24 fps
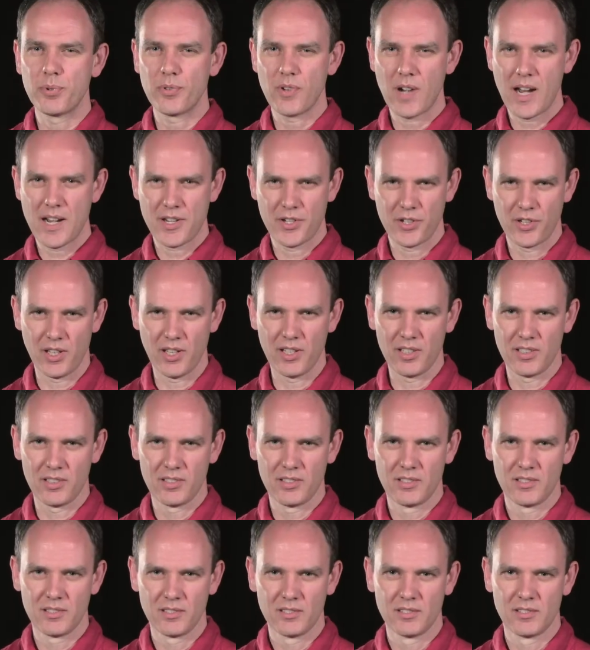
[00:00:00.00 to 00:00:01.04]
pressure
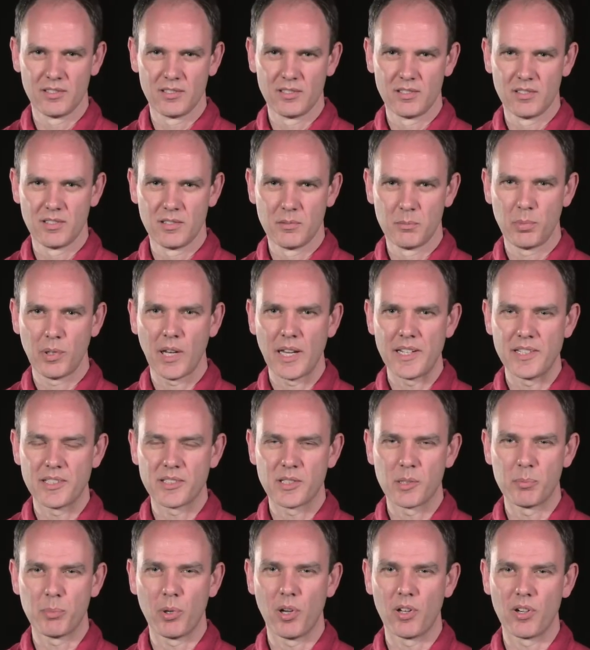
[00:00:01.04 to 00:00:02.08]

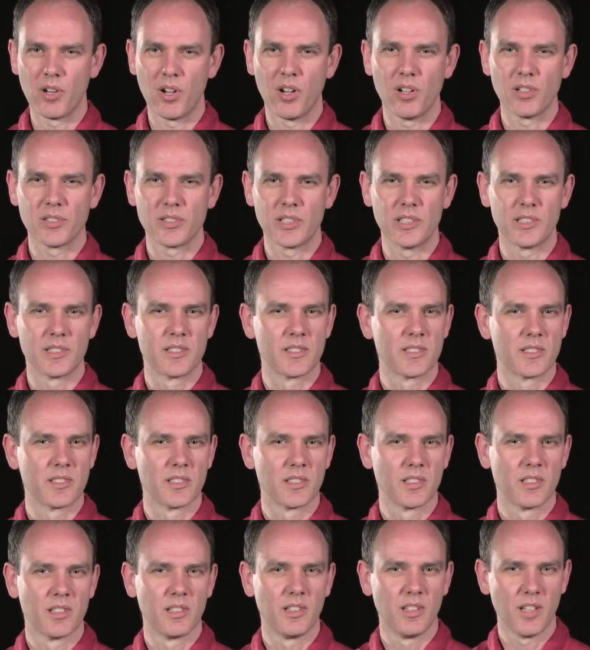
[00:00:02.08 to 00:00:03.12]
placed upon artists
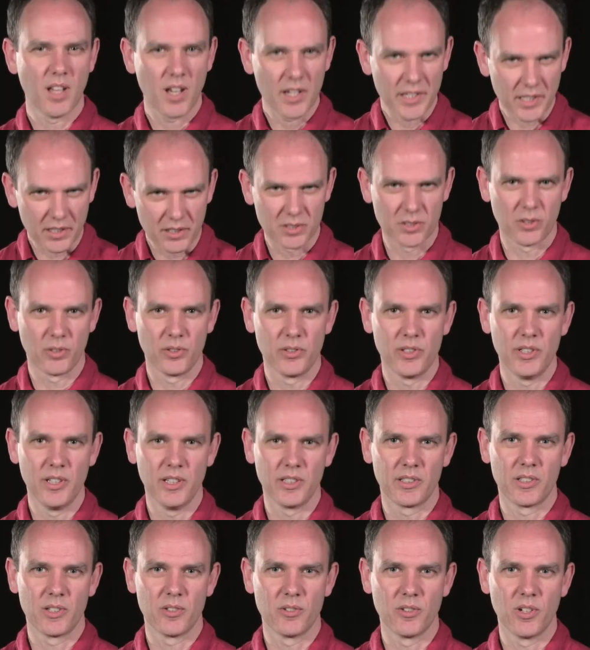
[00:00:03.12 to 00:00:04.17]
like
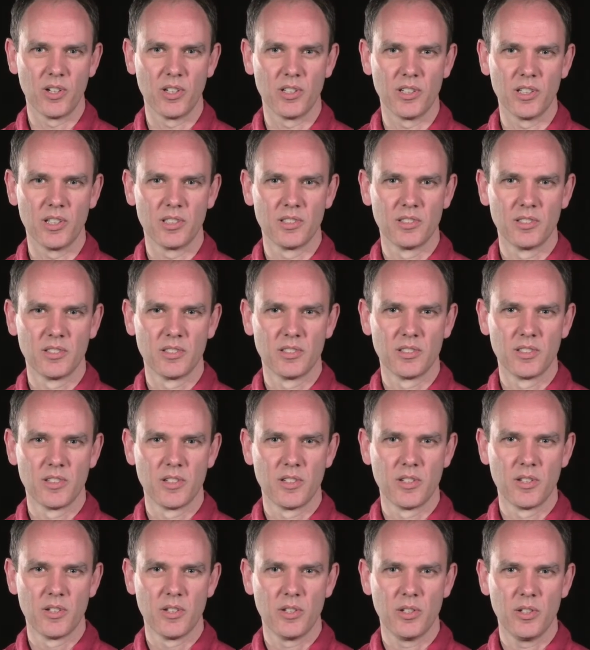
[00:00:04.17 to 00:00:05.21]
Sonia Khurana,
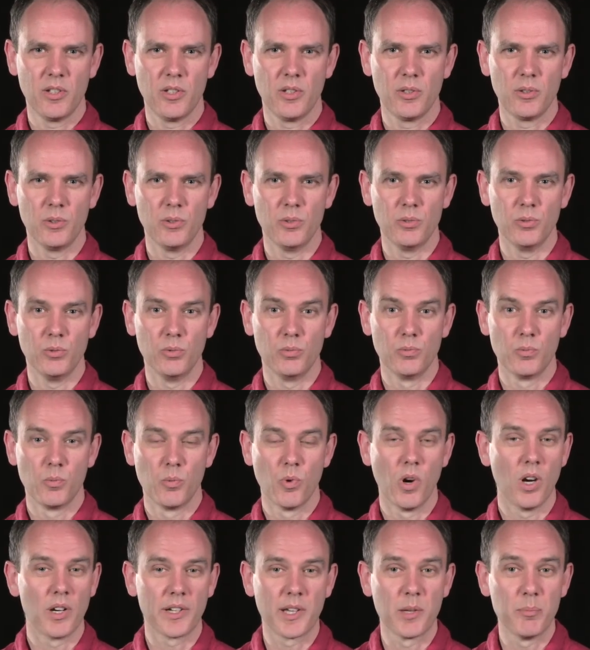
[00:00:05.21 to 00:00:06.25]
who
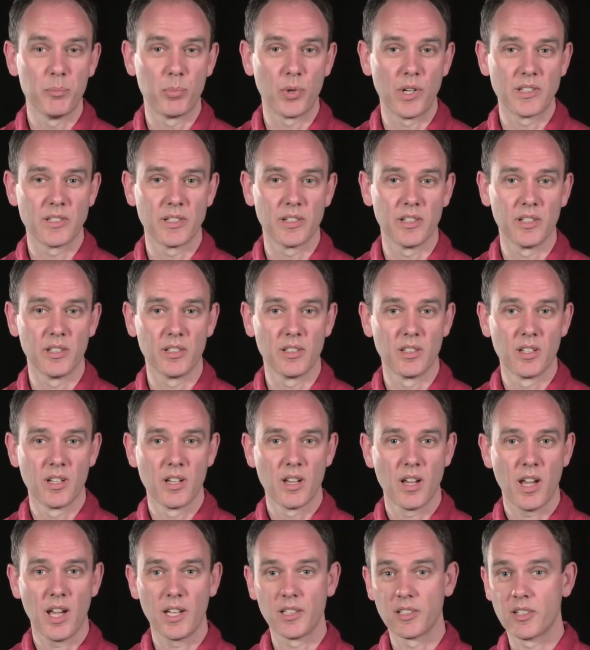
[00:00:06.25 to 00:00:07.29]
work in Britain
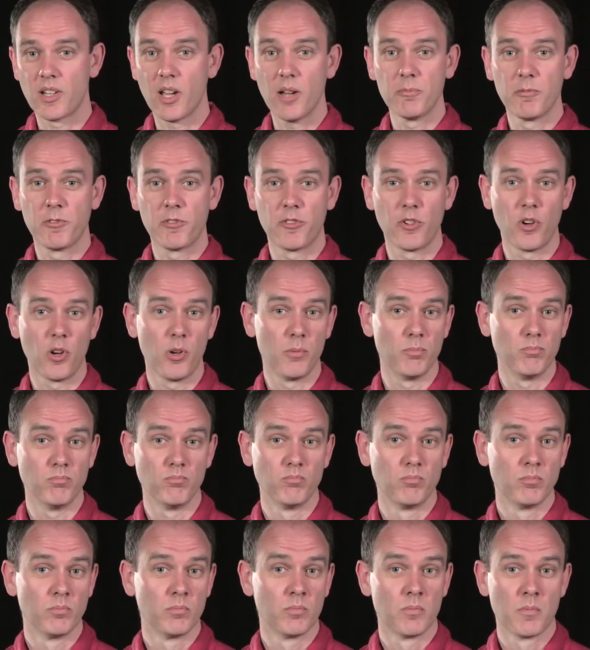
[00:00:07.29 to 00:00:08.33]
and come from
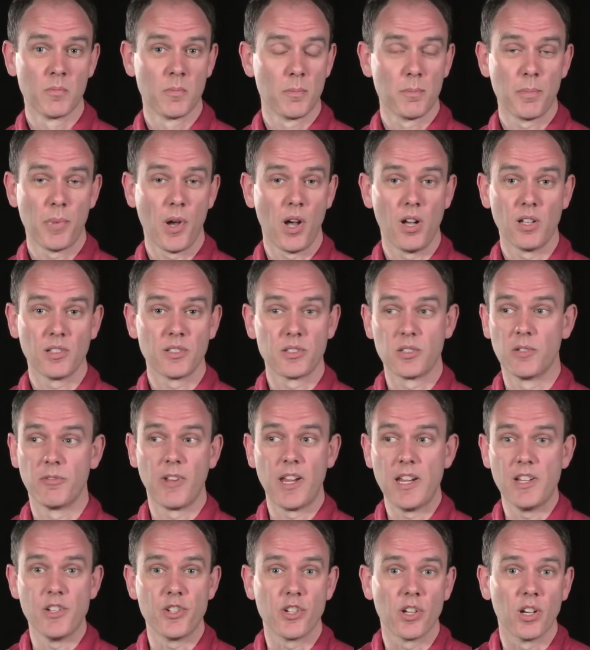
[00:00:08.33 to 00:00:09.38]
parts of
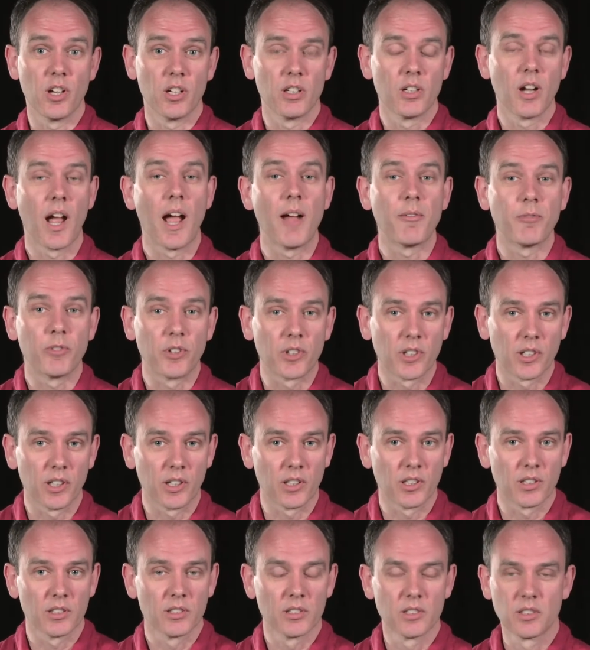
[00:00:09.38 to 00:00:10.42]
Asia,
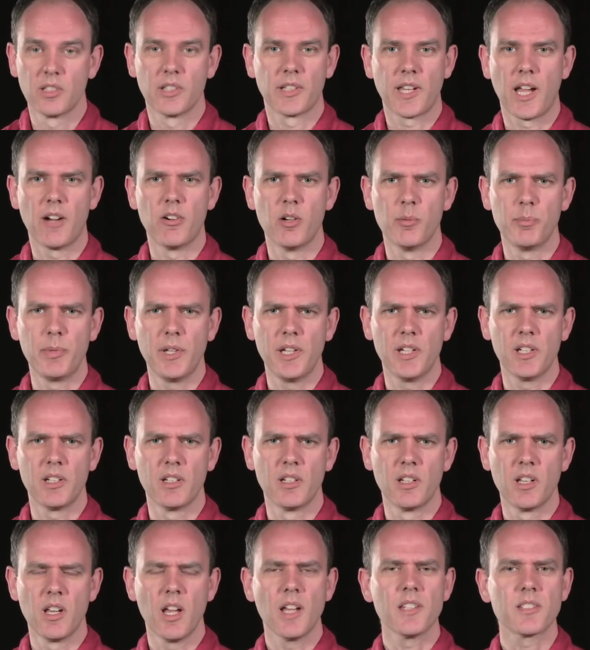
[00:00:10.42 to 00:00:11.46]
Africa, the
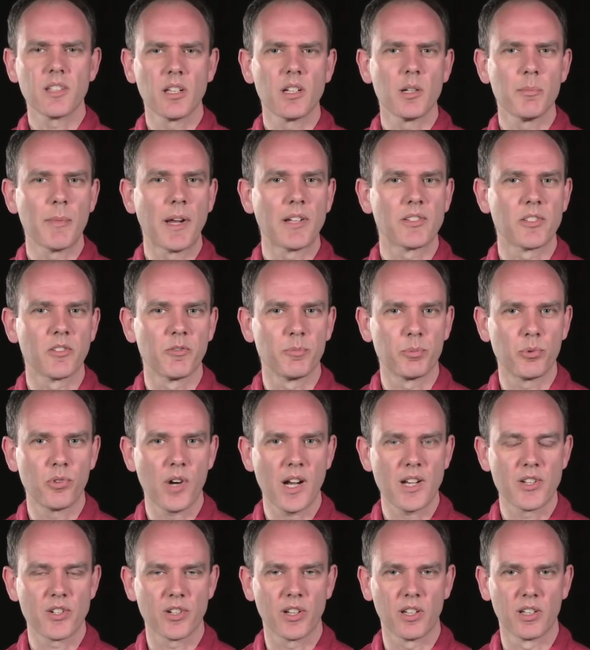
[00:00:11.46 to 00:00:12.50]
Caribbean, a certain amount of
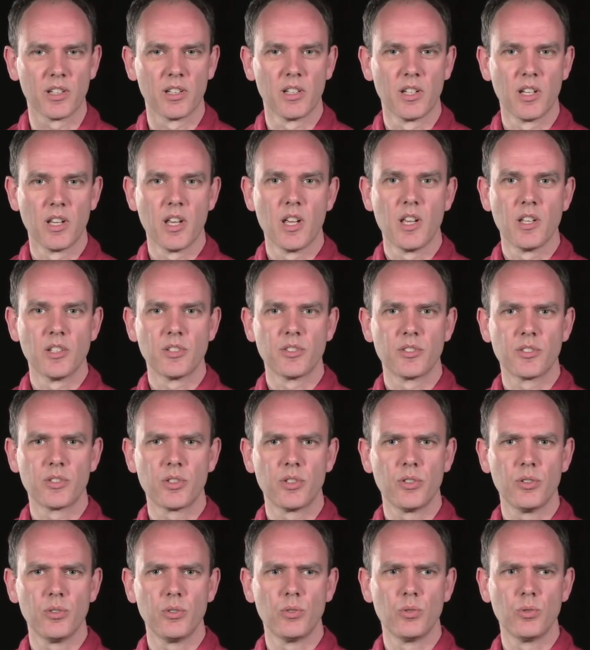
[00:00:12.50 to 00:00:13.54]
pressure
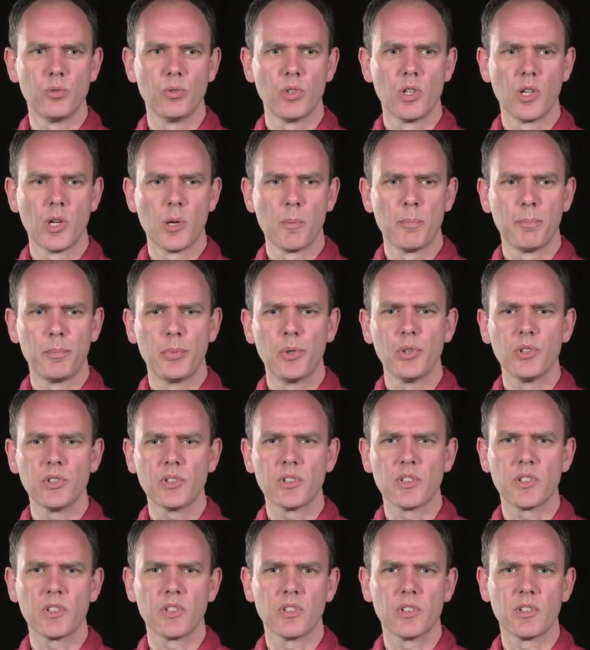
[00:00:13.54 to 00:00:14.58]
to
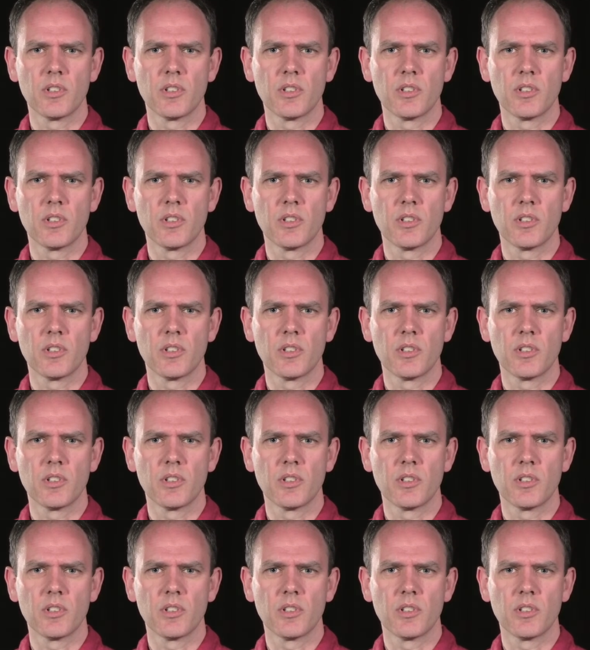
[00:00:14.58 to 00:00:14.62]
put